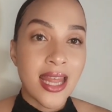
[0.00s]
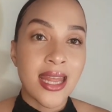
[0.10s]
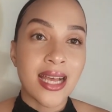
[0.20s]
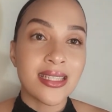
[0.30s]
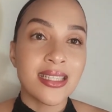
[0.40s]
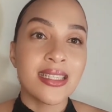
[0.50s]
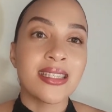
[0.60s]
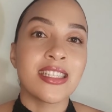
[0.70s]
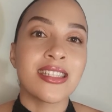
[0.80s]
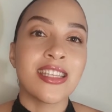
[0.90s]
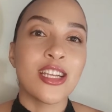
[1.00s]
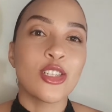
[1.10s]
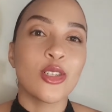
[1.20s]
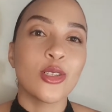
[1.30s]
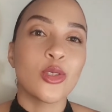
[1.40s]
Thus, it is
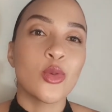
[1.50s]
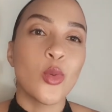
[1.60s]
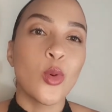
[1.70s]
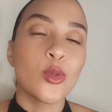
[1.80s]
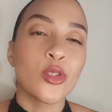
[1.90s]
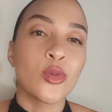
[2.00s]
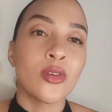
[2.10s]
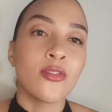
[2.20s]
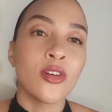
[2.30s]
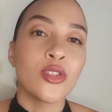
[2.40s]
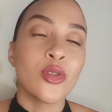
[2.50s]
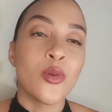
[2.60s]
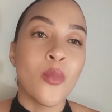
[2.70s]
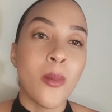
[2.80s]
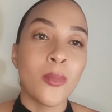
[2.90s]
essential to also refer to the
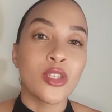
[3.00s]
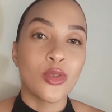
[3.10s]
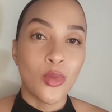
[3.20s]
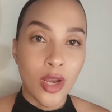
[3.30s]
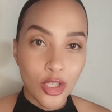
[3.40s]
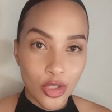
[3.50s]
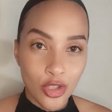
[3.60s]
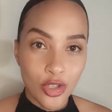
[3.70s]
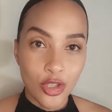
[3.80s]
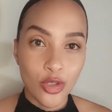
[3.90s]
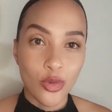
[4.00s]
members' register